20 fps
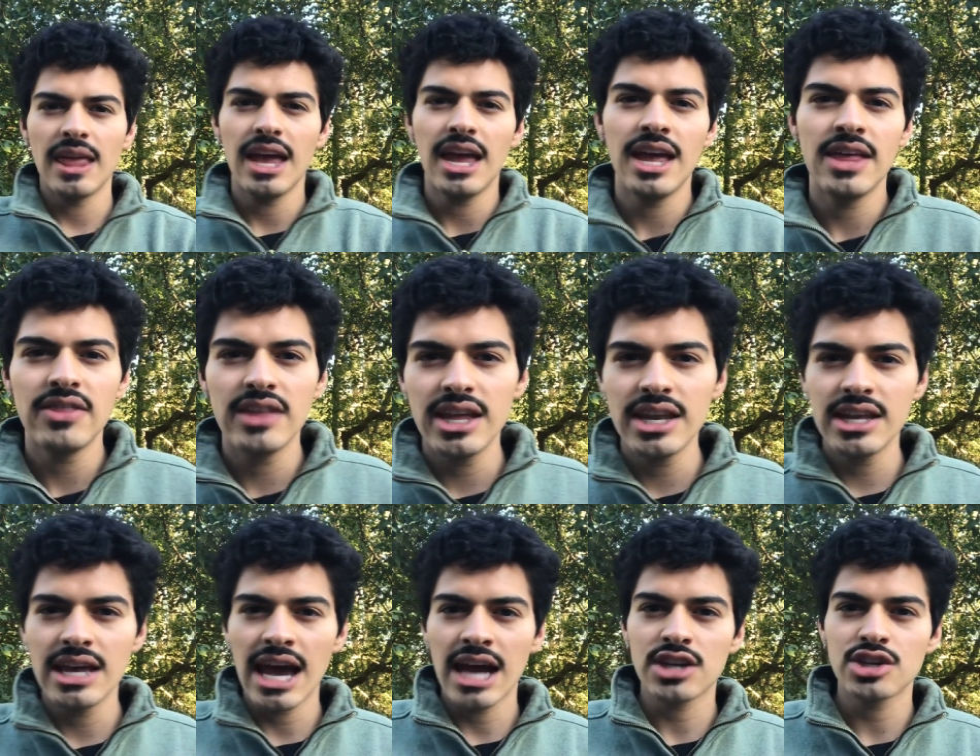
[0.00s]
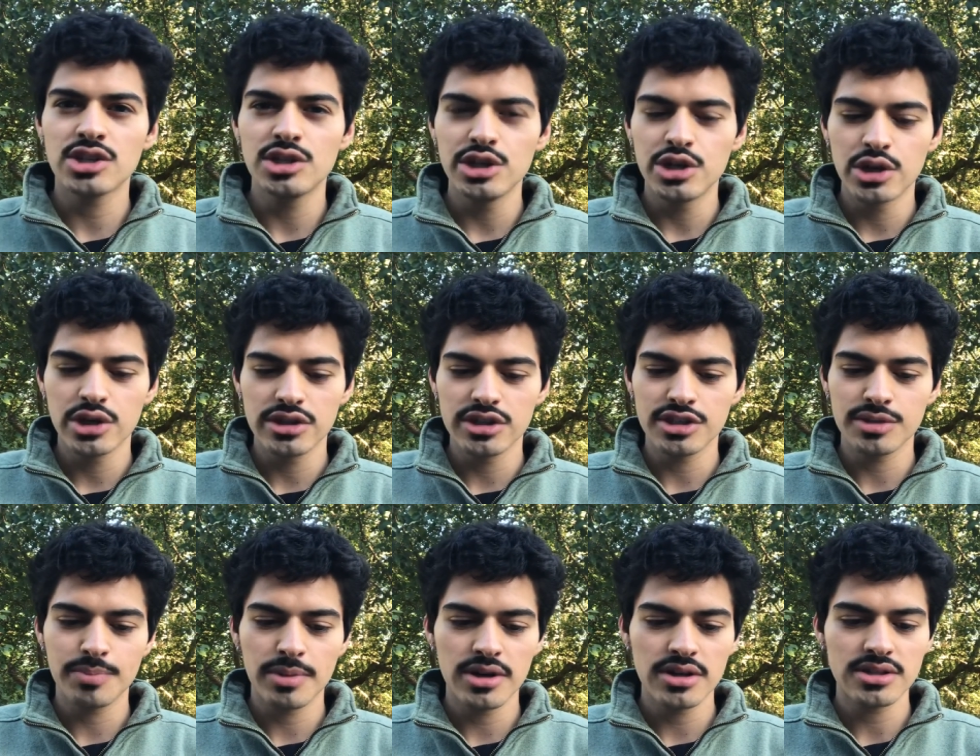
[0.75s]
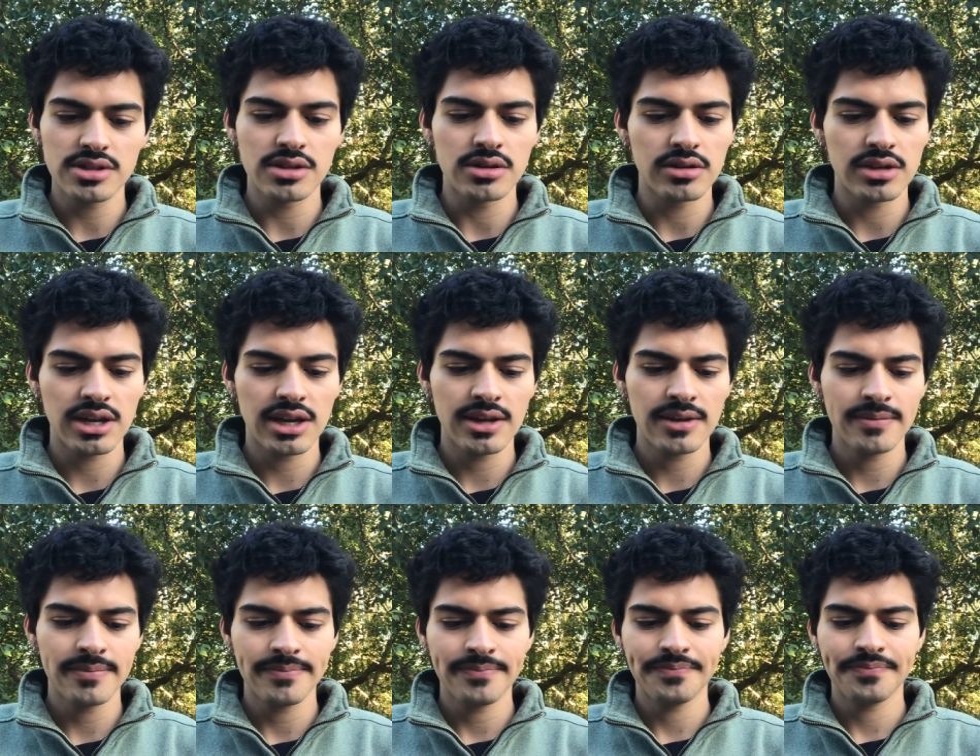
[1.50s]
and then it actually hurt this person okay
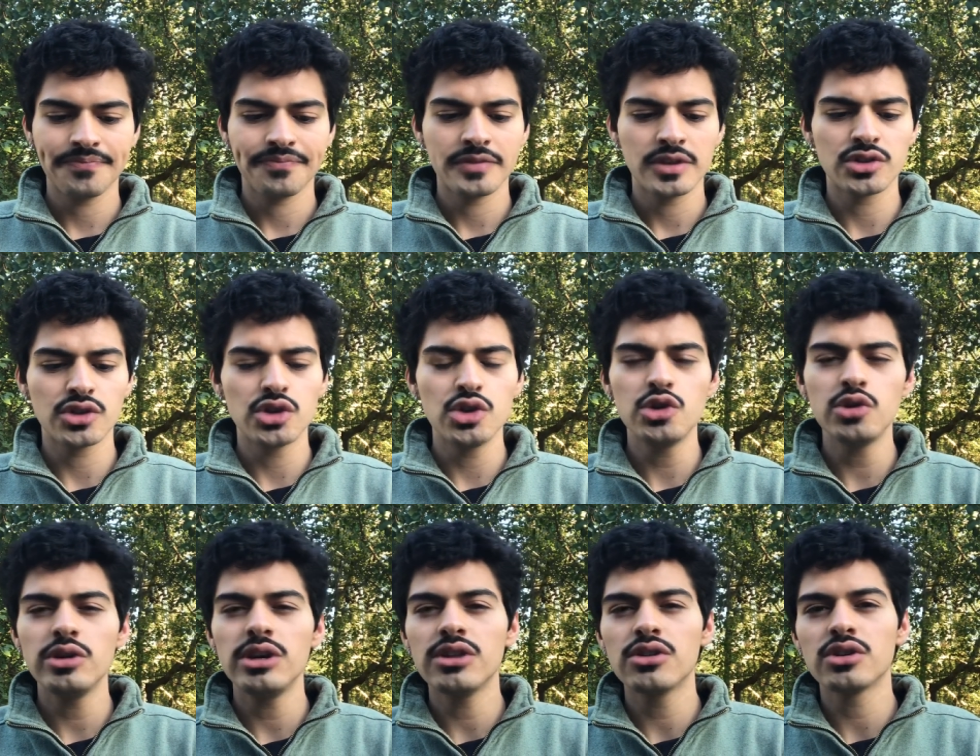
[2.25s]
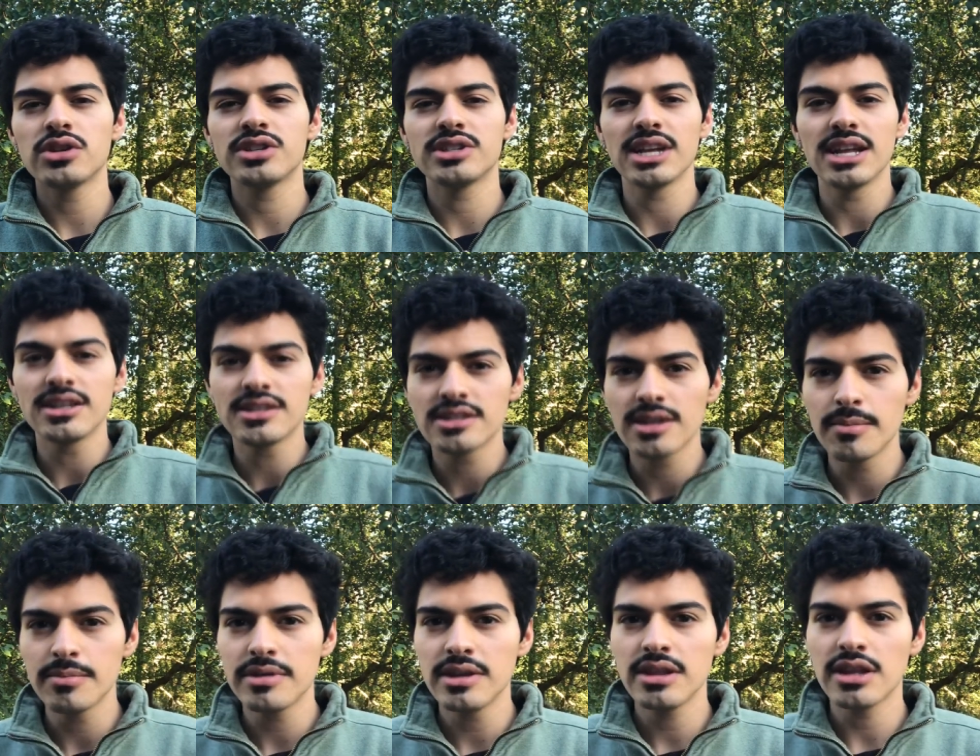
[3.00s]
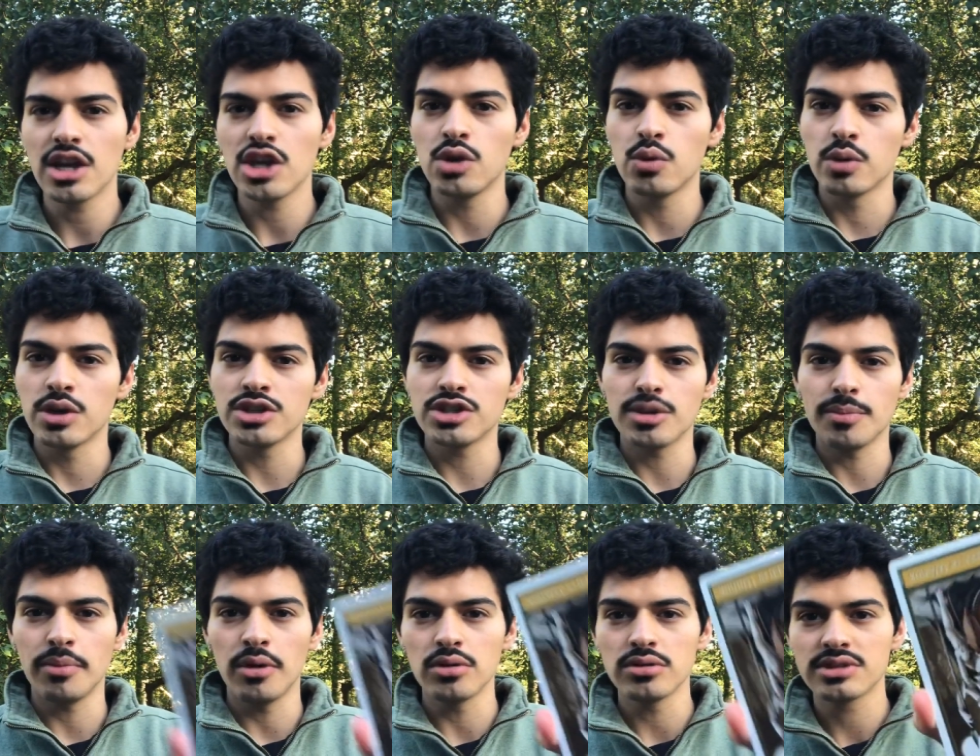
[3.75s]
so you either said something that you weren't
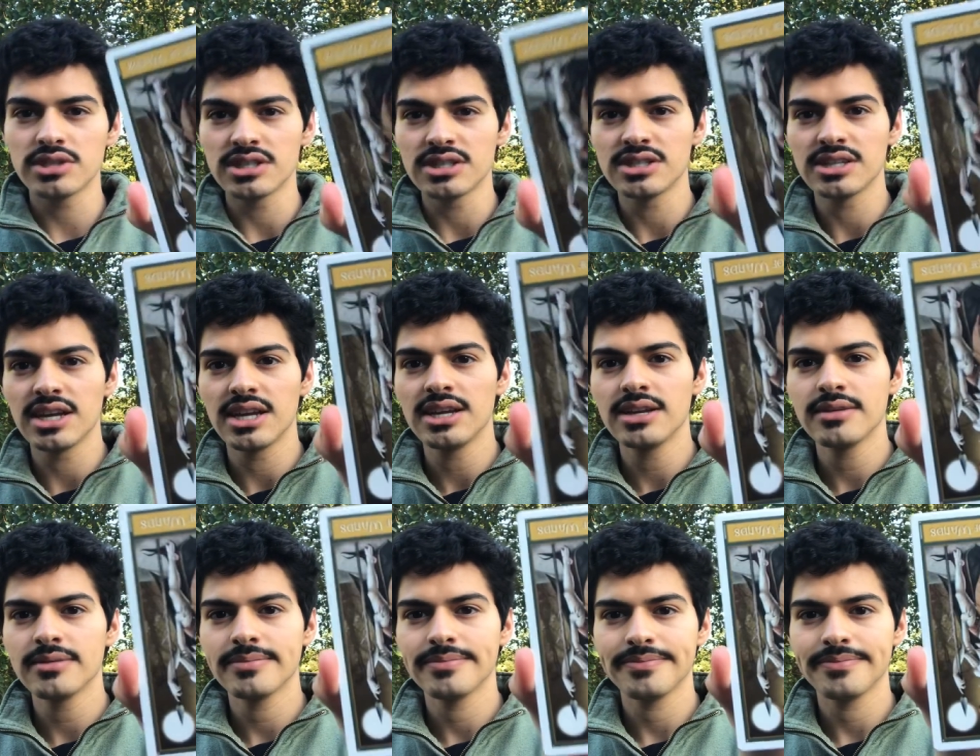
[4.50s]
supposed to say